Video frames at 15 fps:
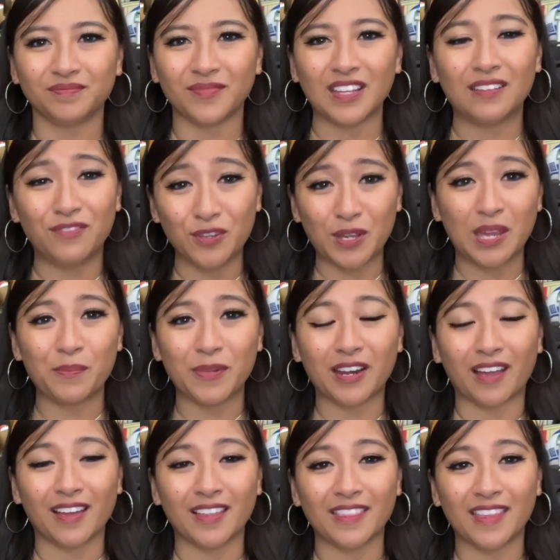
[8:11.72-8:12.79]
If you keep an
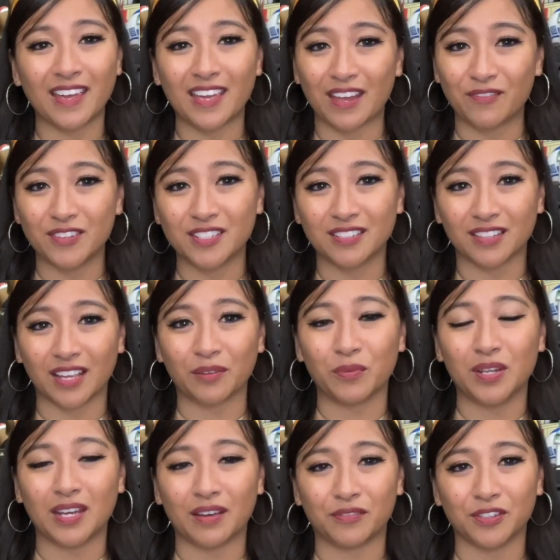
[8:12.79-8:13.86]
eye on that,
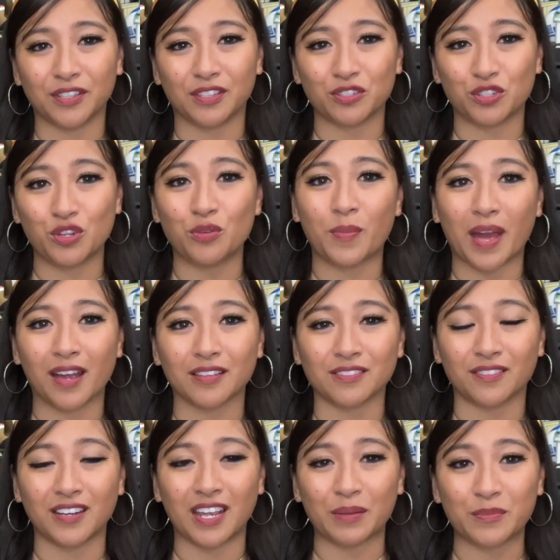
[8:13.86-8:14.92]
whenever there's new bags
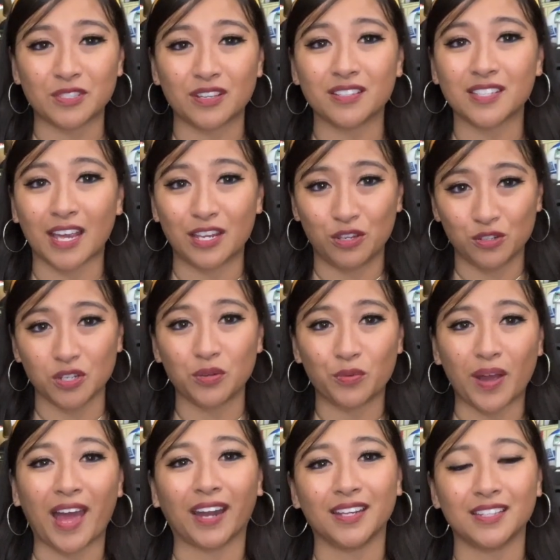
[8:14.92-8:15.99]
on Amazon, I usually
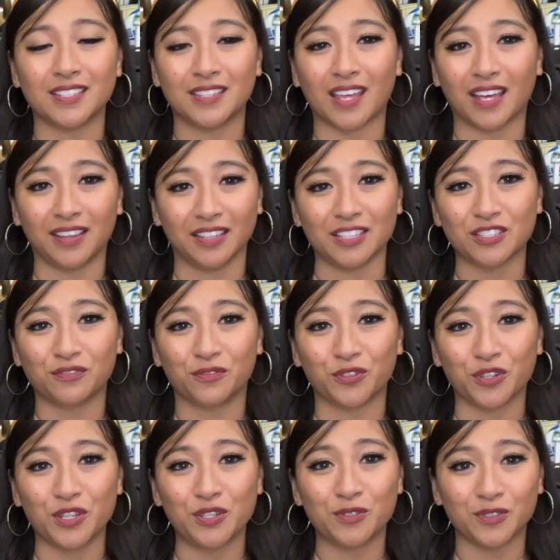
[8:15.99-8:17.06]
will add it to that list
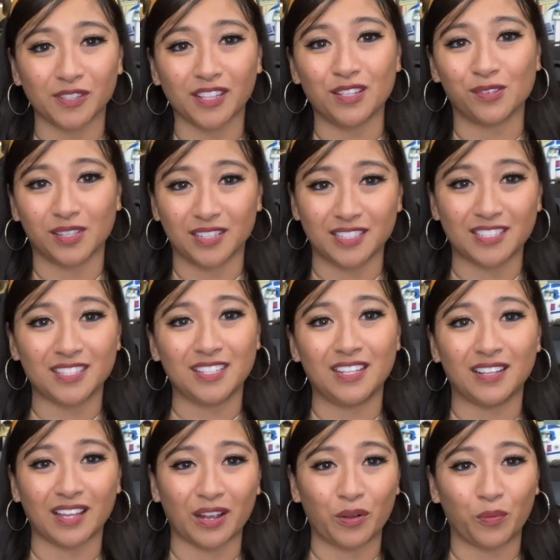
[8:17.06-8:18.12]
for you so that you can
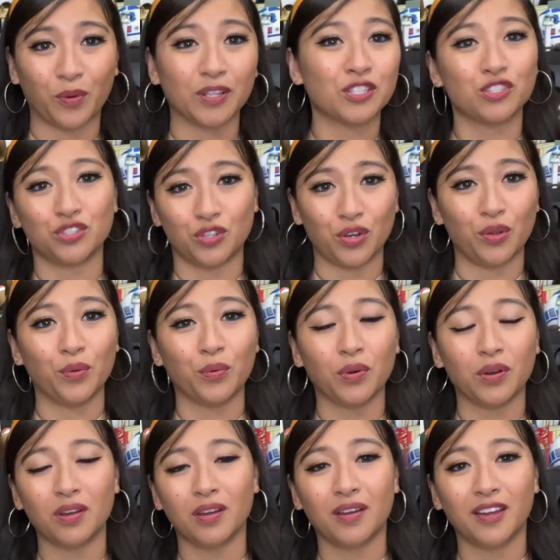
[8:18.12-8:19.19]
see like what's new
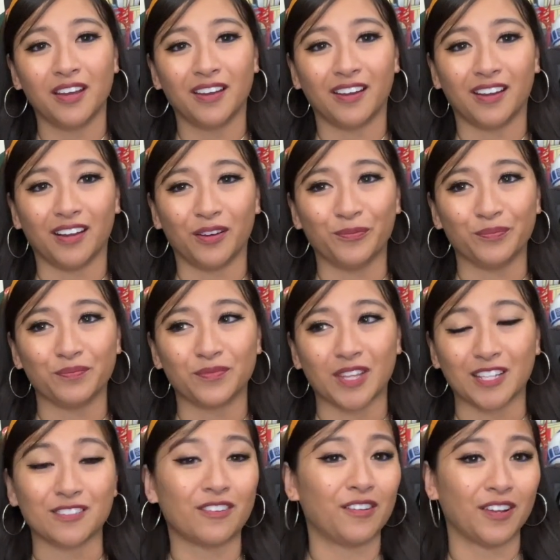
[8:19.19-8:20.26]

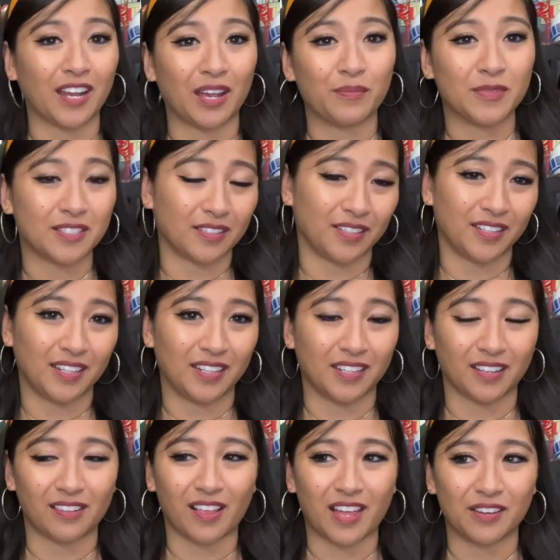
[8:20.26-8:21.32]
that's on Amazon. And
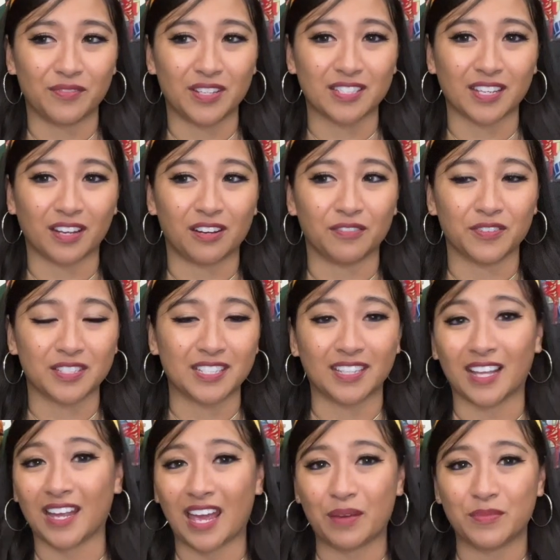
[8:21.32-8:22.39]
a lot of it's like obviously
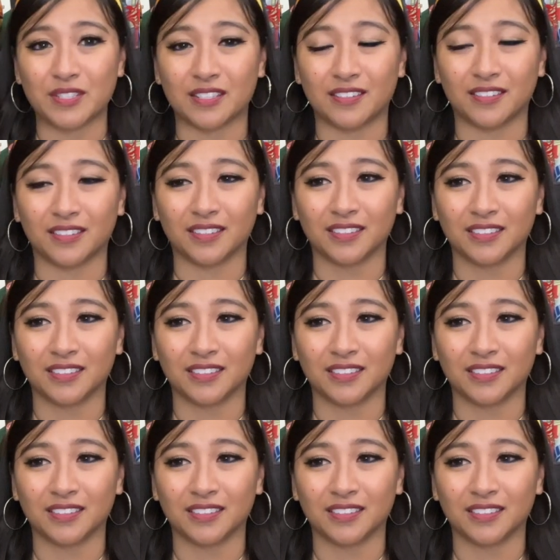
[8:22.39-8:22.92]
like Amazon